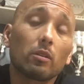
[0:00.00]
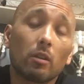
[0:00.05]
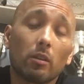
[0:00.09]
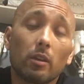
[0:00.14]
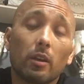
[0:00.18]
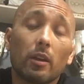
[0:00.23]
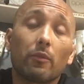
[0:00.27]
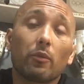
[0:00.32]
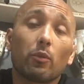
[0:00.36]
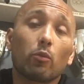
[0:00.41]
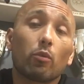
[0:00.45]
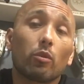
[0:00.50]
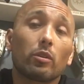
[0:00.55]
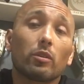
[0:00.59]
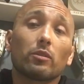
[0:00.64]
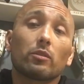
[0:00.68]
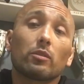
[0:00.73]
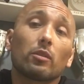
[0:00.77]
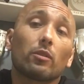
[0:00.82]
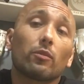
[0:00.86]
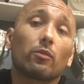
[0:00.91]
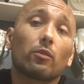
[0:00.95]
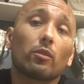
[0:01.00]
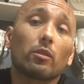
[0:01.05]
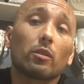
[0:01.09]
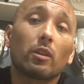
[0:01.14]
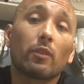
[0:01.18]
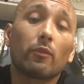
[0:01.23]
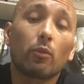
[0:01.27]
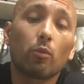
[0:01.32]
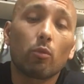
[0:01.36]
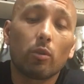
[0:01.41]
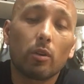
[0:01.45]
Now, everyone is different.
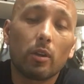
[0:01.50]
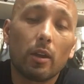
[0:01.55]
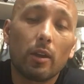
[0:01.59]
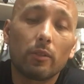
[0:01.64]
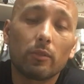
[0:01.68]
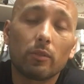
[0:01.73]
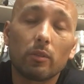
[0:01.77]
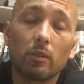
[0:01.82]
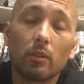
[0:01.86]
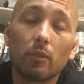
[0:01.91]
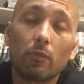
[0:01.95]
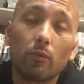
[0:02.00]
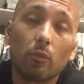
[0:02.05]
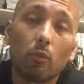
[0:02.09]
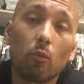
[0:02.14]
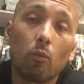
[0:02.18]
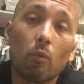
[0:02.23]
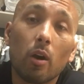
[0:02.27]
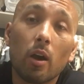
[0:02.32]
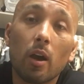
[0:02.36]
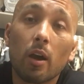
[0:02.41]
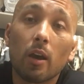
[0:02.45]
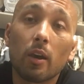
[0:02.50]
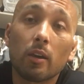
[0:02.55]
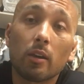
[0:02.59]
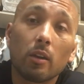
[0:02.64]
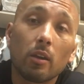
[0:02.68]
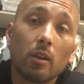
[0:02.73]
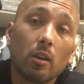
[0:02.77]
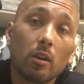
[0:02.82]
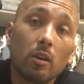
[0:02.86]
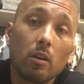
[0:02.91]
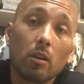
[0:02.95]
Everyone has a different why
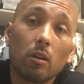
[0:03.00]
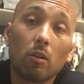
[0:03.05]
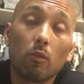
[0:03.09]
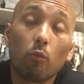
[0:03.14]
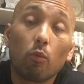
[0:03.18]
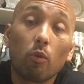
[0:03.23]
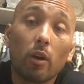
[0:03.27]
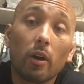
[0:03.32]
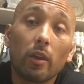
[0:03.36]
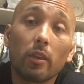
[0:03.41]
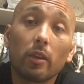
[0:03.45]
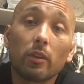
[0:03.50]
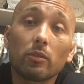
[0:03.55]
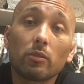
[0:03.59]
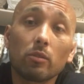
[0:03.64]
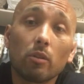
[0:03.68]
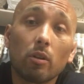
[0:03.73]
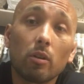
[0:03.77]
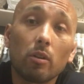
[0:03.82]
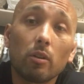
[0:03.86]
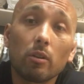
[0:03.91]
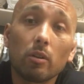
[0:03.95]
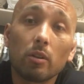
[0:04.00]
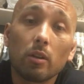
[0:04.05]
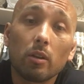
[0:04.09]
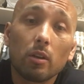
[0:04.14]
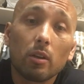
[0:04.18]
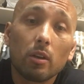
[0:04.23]
of why they start.